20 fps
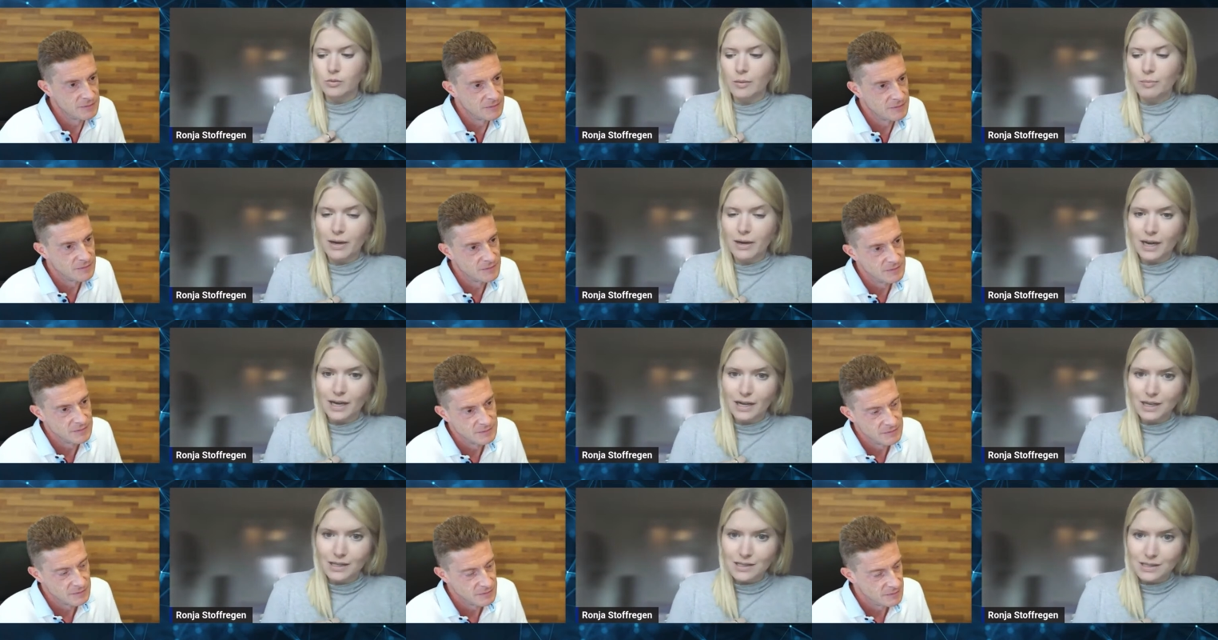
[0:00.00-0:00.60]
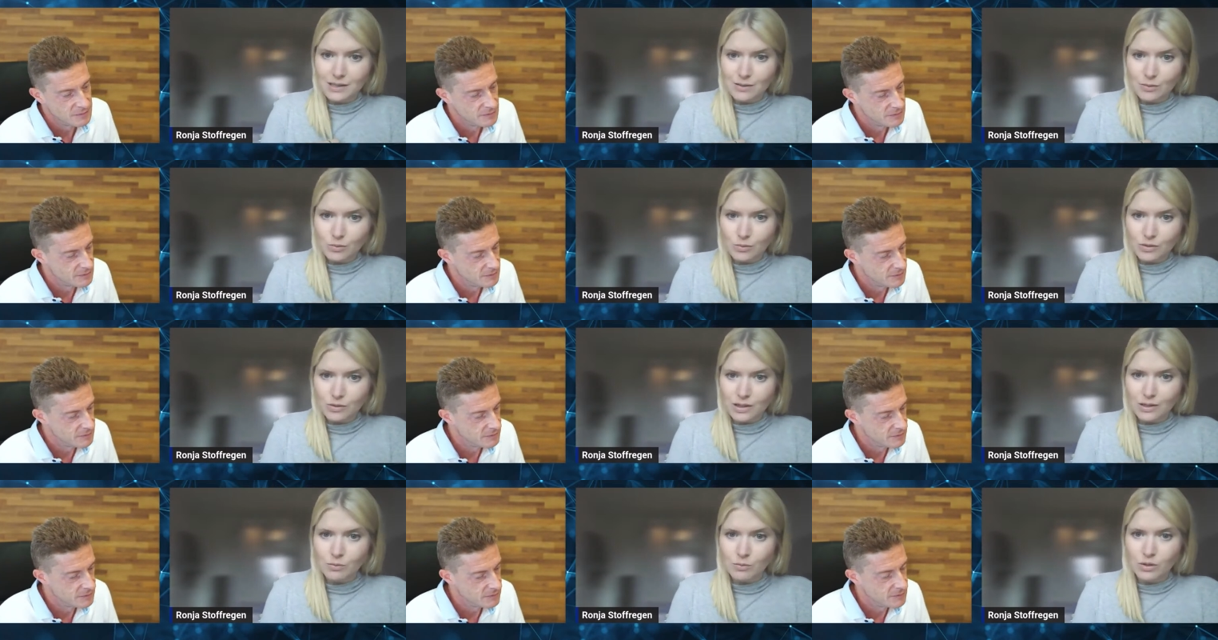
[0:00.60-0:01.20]
Speaker 1: a pilot,
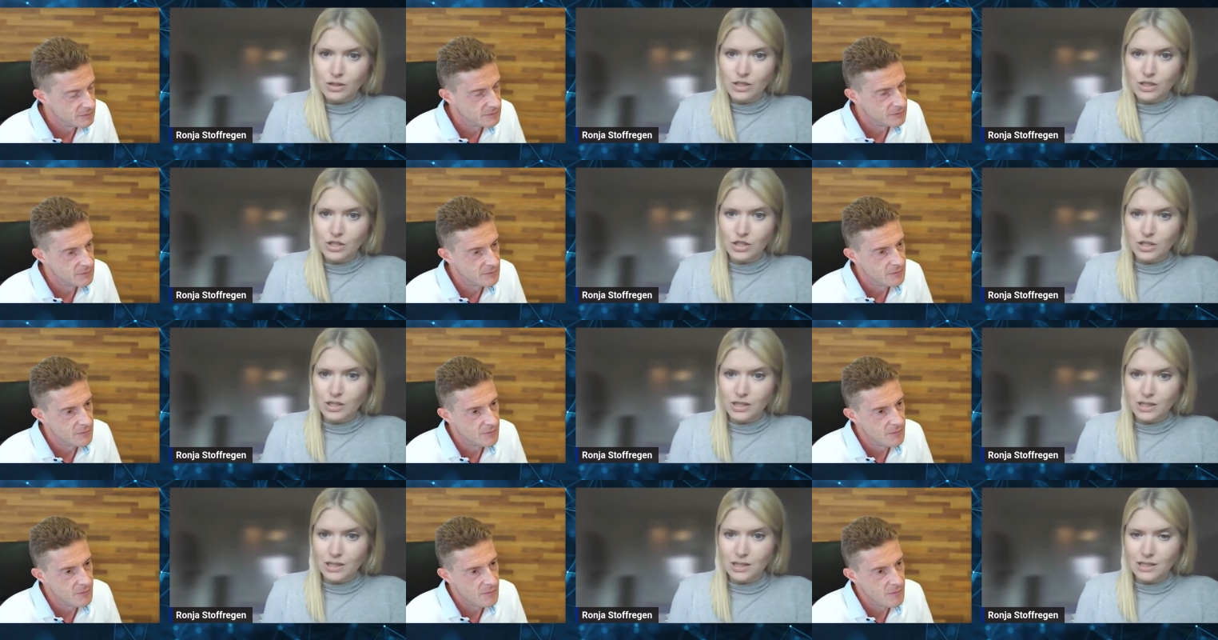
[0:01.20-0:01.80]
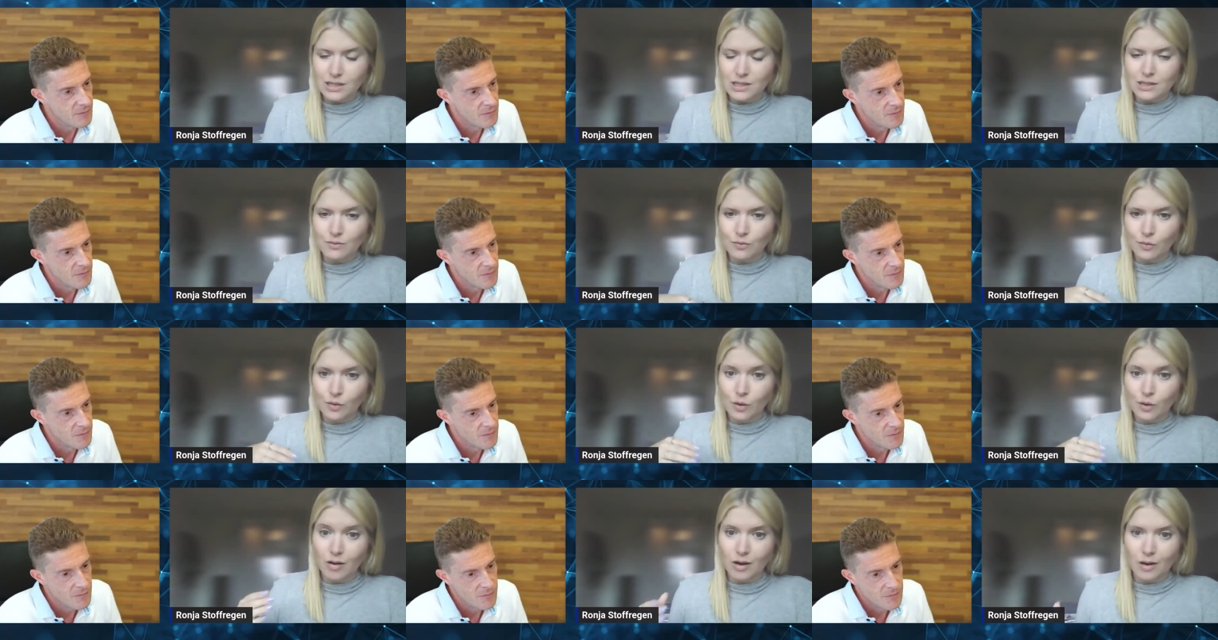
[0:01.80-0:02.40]
which is
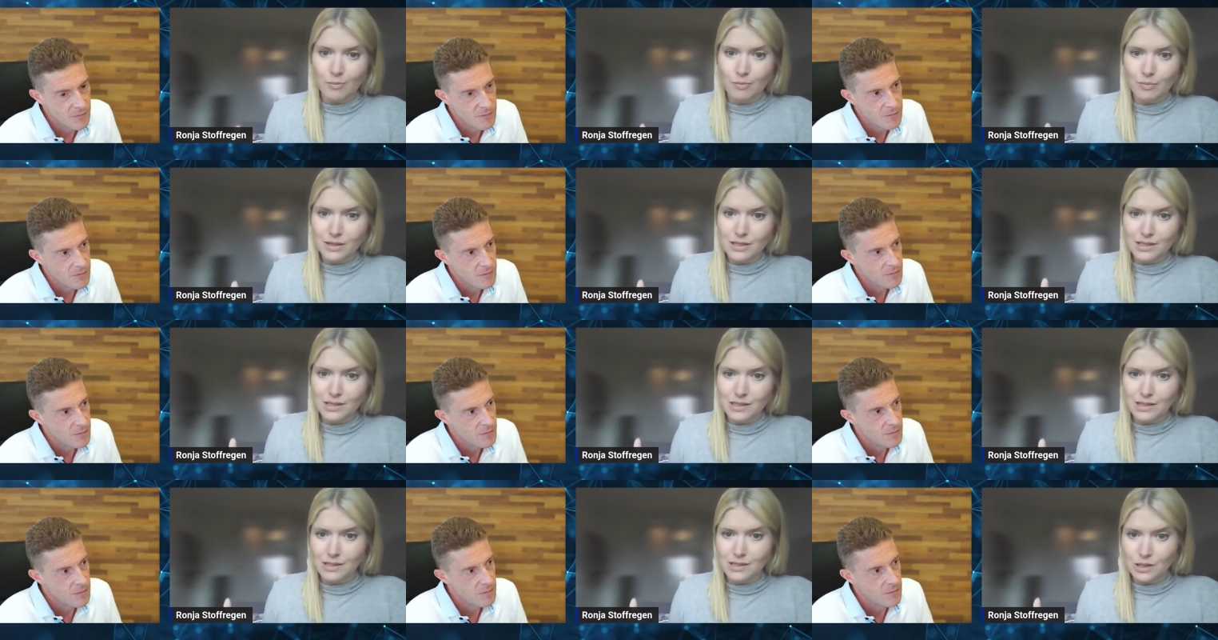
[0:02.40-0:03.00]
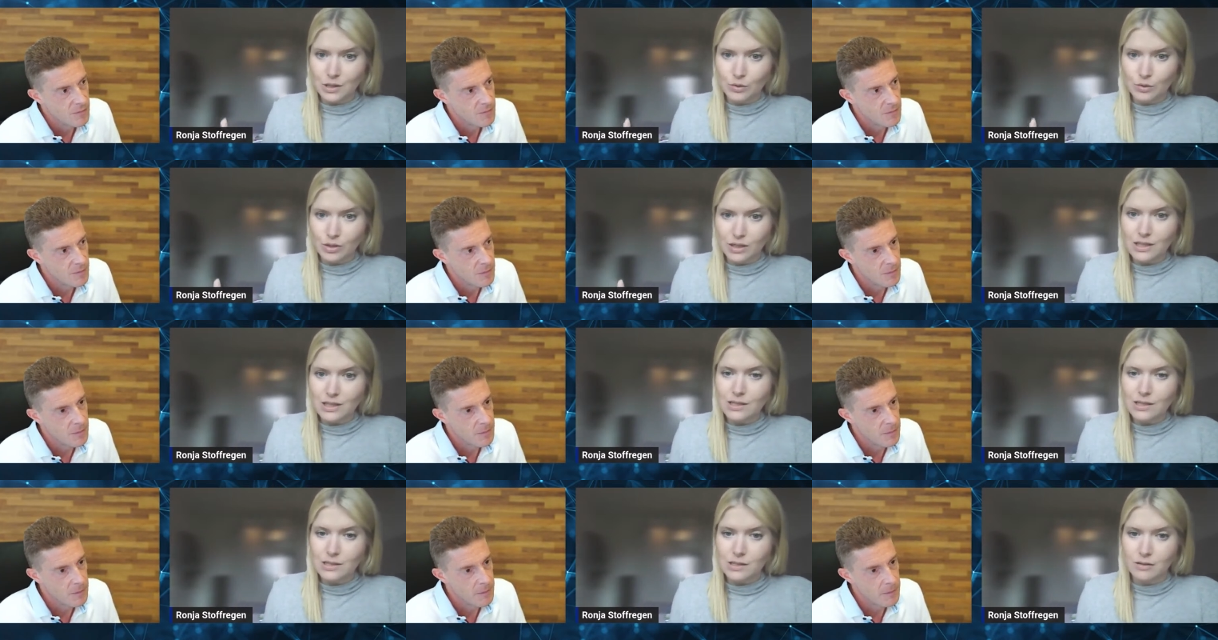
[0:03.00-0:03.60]
for business
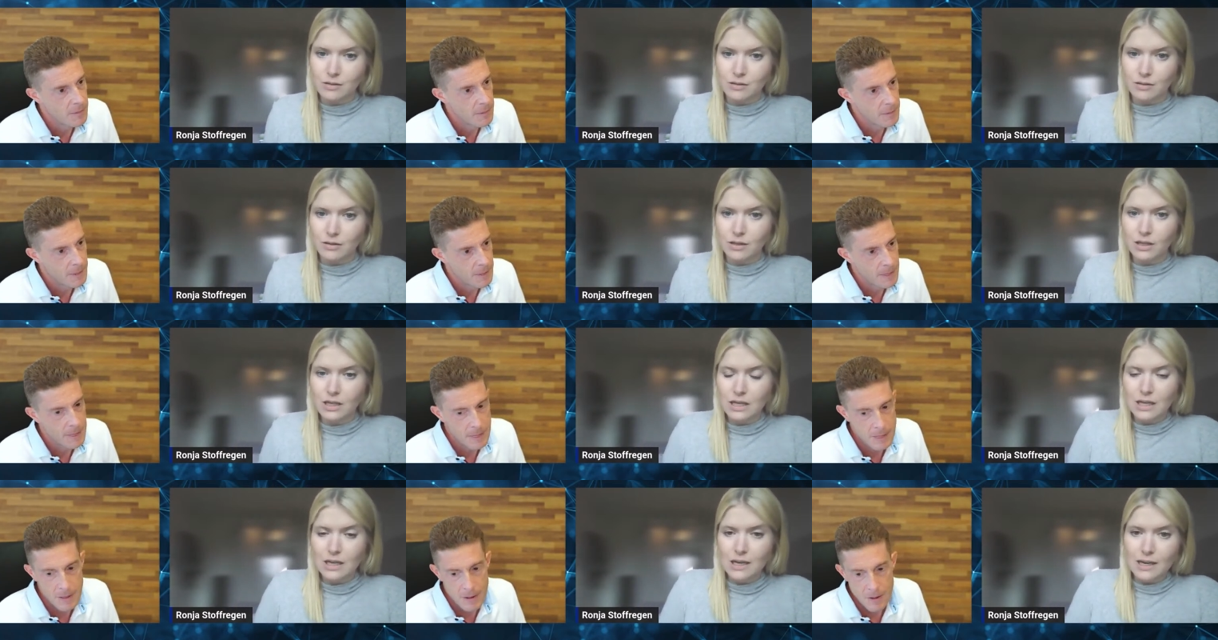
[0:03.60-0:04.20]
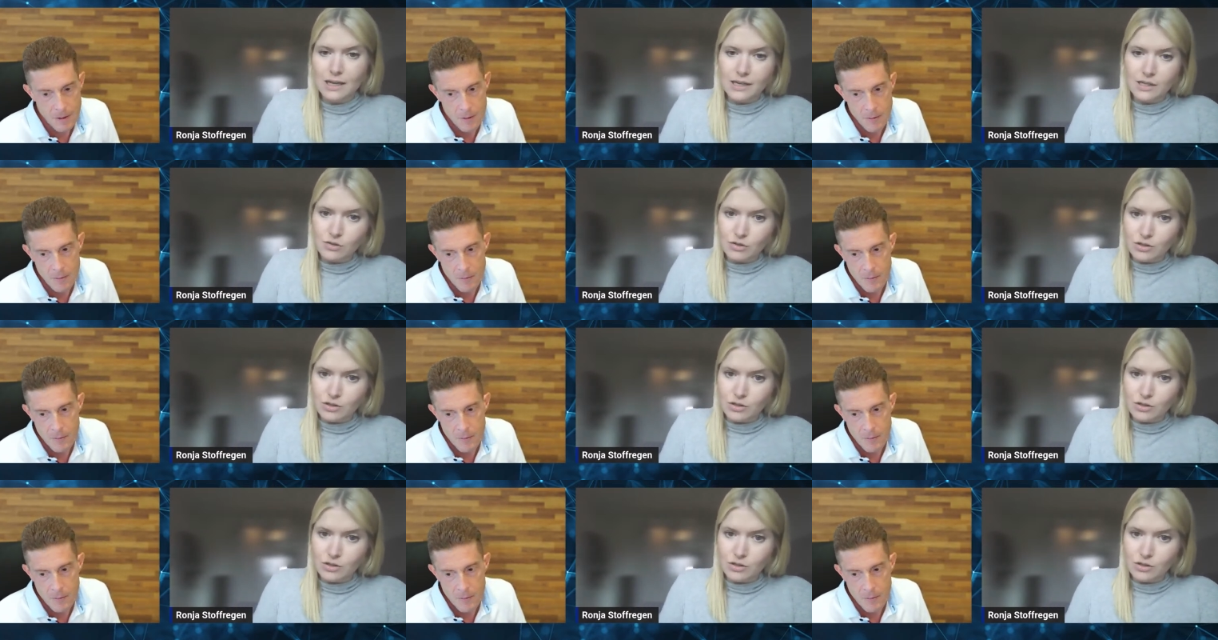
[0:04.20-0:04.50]
units, so land